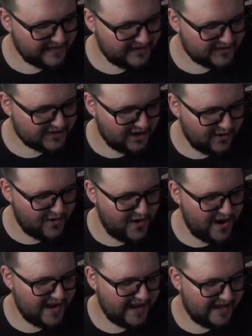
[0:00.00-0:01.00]

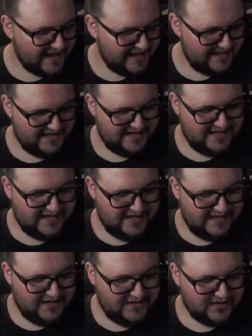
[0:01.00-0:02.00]
so,
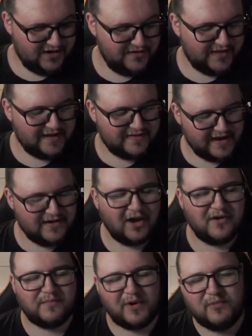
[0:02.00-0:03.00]
so they they
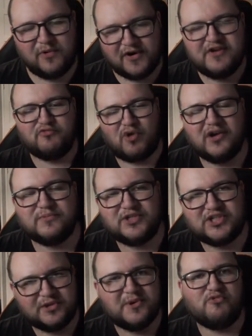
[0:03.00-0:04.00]
know. Well, we're in Ru- we're
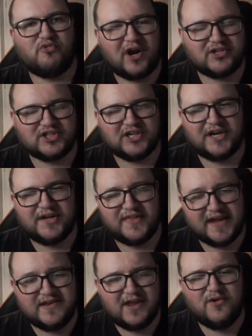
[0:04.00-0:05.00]
still in Russia.
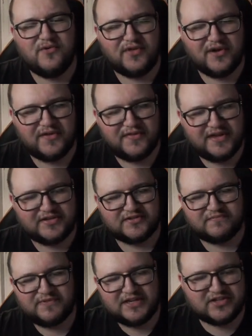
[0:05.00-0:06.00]
They know that
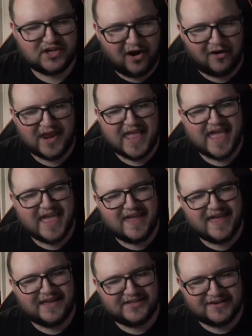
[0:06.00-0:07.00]
this this guy
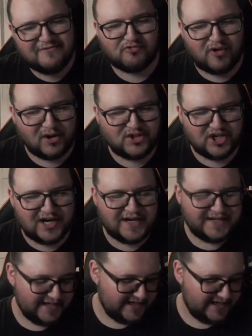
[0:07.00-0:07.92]
here is in Russia.